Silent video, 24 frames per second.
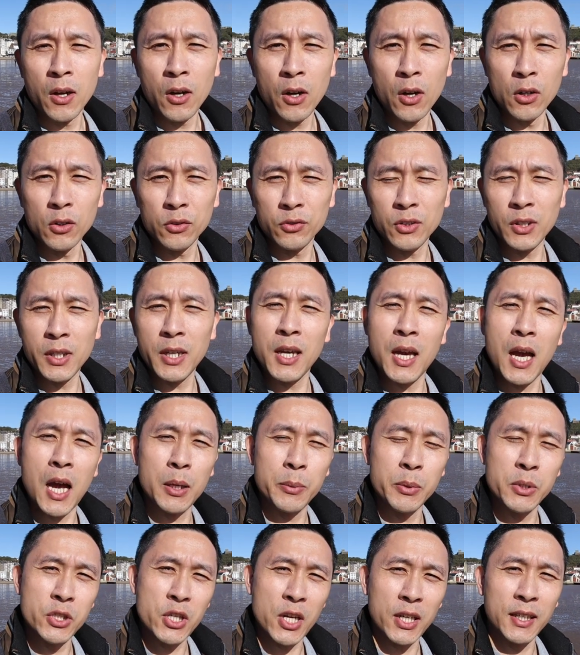Hopefully
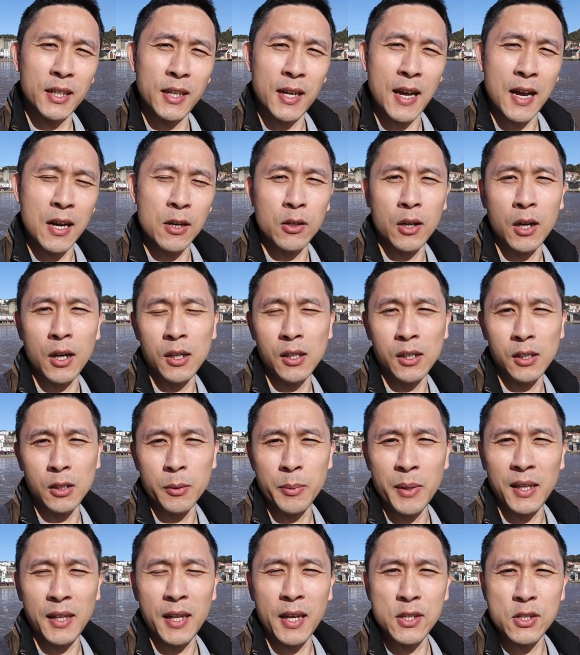I'll be checking it out a little
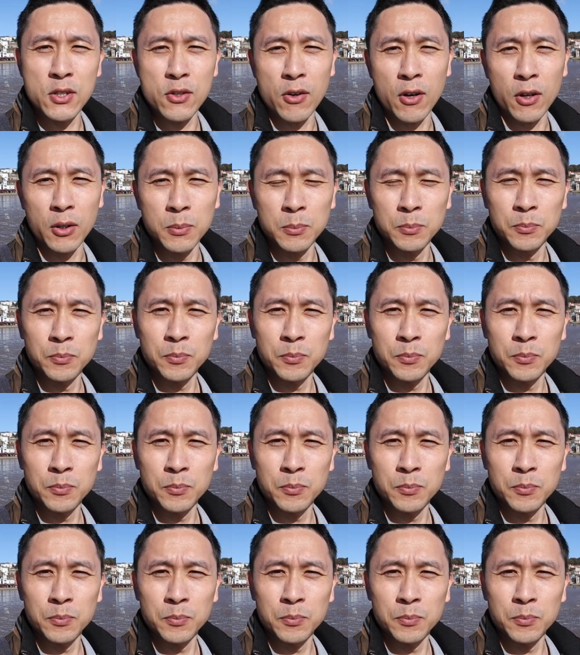bit later on.